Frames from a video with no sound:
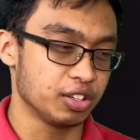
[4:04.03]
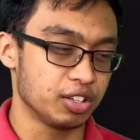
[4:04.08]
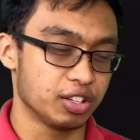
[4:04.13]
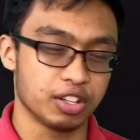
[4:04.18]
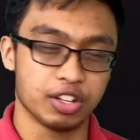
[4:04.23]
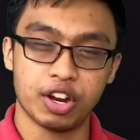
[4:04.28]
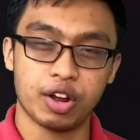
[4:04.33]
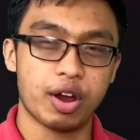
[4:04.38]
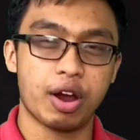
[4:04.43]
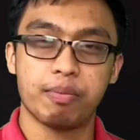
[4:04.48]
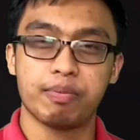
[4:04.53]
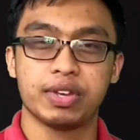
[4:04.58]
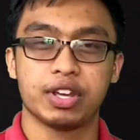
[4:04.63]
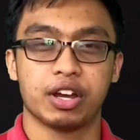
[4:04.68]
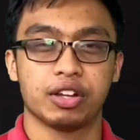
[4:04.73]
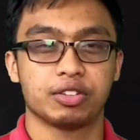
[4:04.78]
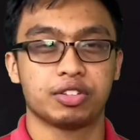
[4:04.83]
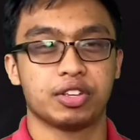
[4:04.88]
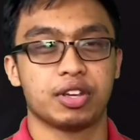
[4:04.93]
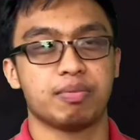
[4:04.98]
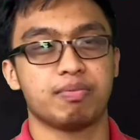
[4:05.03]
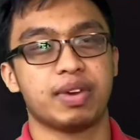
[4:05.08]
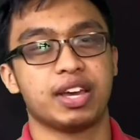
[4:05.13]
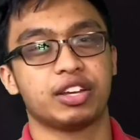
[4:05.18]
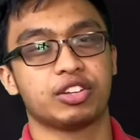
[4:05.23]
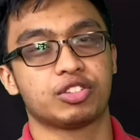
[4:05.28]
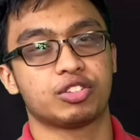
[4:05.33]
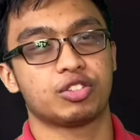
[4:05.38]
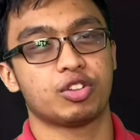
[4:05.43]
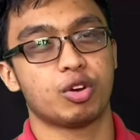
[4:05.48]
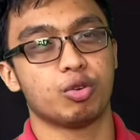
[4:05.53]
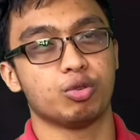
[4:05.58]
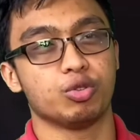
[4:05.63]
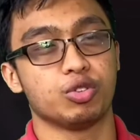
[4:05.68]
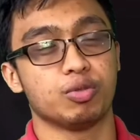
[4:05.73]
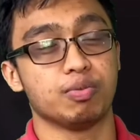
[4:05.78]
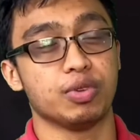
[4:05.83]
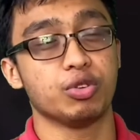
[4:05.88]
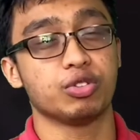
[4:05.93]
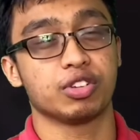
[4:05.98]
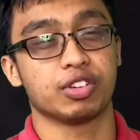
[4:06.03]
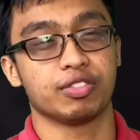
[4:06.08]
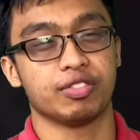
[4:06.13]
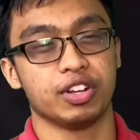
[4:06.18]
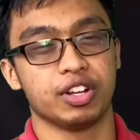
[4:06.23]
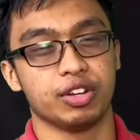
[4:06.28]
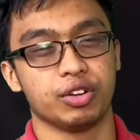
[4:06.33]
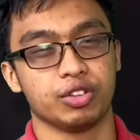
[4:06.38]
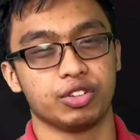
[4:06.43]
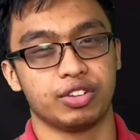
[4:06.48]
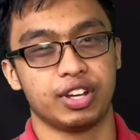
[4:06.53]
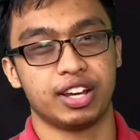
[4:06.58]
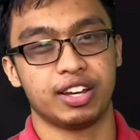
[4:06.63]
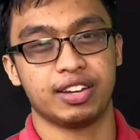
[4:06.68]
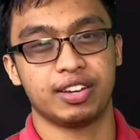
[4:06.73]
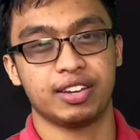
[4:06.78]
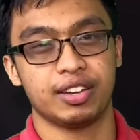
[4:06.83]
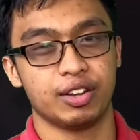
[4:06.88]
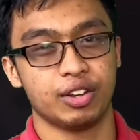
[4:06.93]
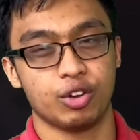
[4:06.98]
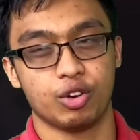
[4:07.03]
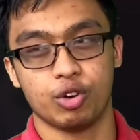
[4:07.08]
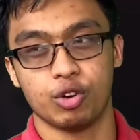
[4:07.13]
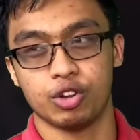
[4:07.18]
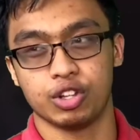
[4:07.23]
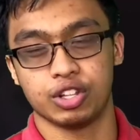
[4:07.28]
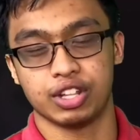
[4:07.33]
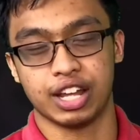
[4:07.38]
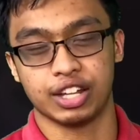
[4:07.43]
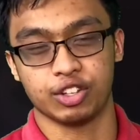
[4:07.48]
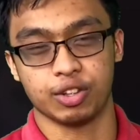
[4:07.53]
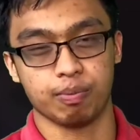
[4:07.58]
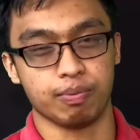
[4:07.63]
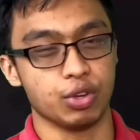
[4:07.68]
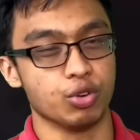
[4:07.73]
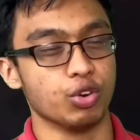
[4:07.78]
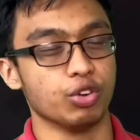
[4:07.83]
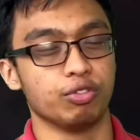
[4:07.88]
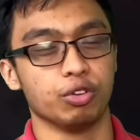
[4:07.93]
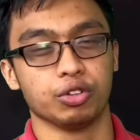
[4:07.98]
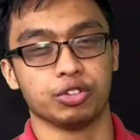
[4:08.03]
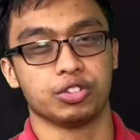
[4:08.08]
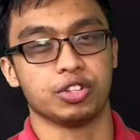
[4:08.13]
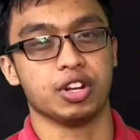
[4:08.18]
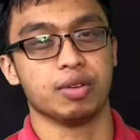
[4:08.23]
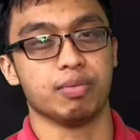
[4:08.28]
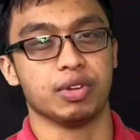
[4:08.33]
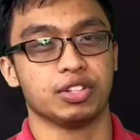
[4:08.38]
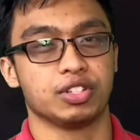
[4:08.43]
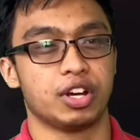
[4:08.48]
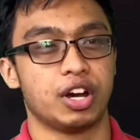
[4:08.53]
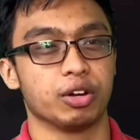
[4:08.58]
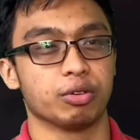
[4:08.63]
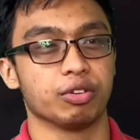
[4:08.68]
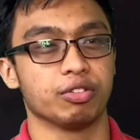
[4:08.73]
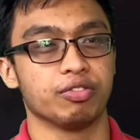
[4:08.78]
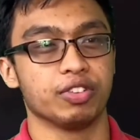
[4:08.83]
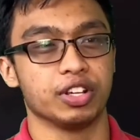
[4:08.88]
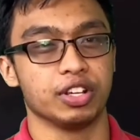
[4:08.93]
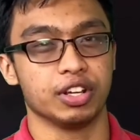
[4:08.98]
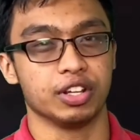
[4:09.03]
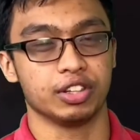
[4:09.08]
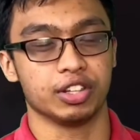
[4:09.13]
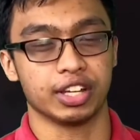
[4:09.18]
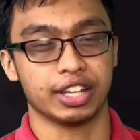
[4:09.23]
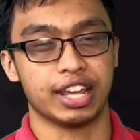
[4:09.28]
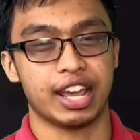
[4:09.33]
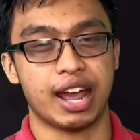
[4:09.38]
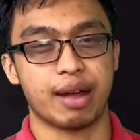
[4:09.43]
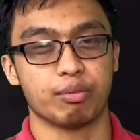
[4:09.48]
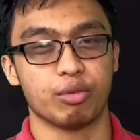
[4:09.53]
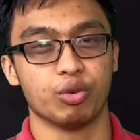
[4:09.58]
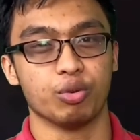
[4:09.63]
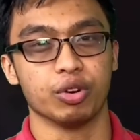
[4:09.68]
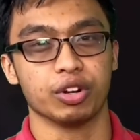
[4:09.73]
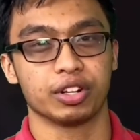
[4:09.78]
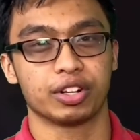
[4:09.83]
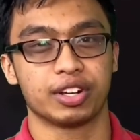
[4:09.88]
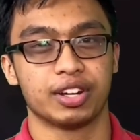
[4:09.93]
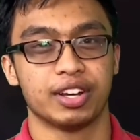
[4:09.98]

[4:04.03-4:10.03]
You know how Beyonce makes those music videos, yeah? Yeah. That beautiful cinematography, the camera work.